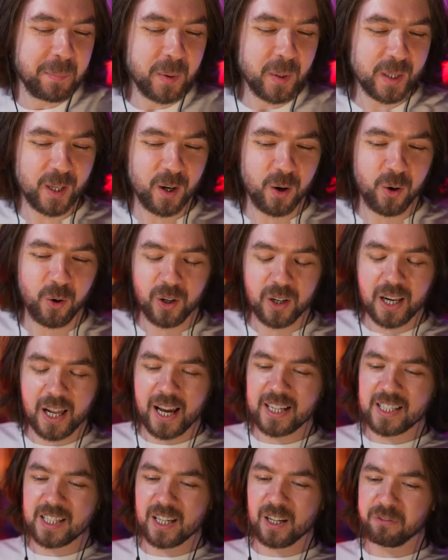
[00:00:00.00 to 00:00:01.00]
But the whole
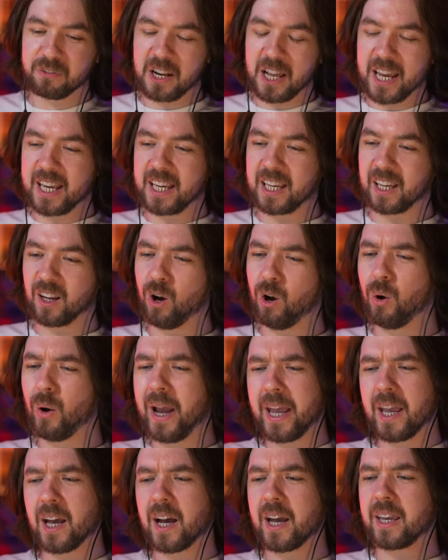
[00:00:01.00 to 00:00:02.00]
idea of like,
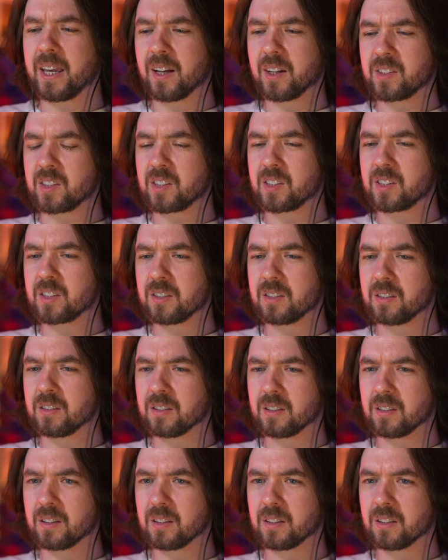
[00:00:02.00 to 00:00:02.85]
oh, AI gets